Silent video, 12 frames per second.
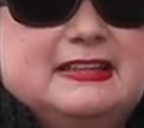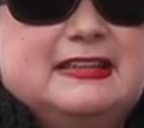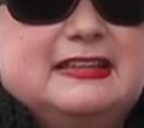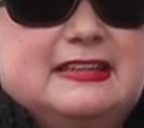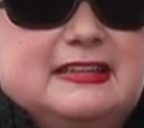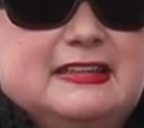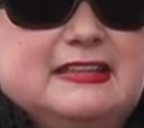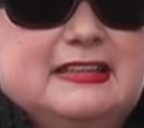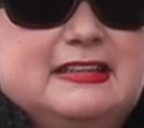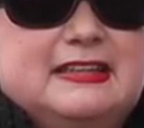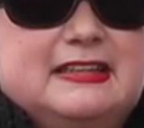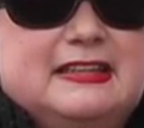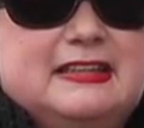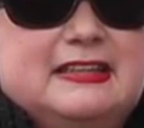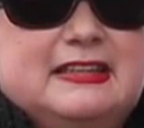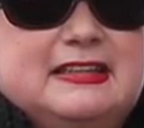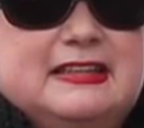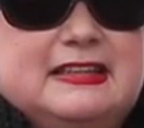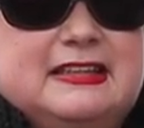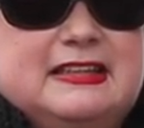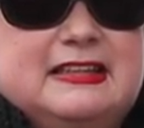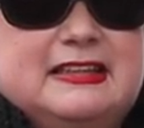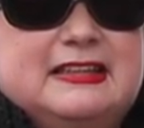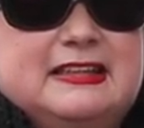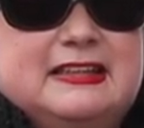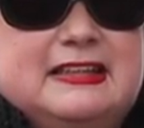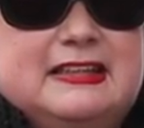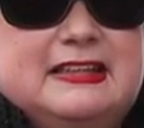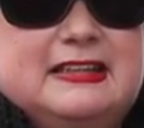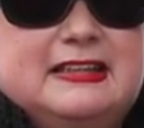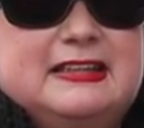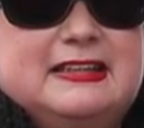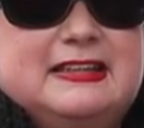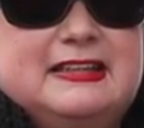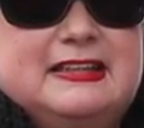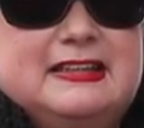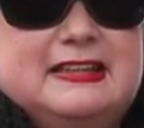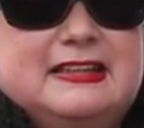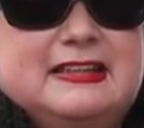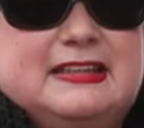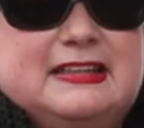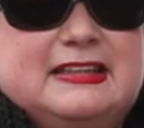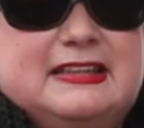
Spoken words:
No words are spoken by the person on screen.